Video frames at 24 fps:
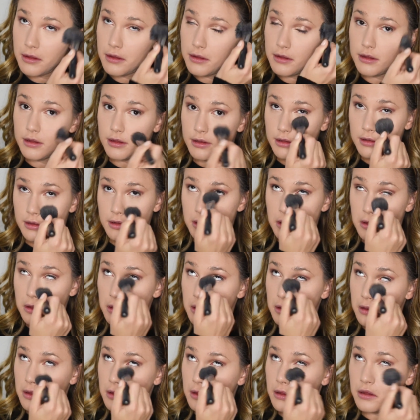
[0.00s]

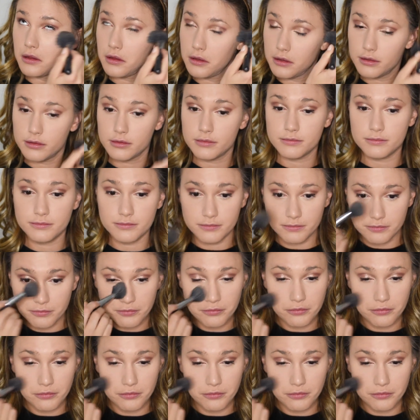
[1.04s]
Nobody speaks.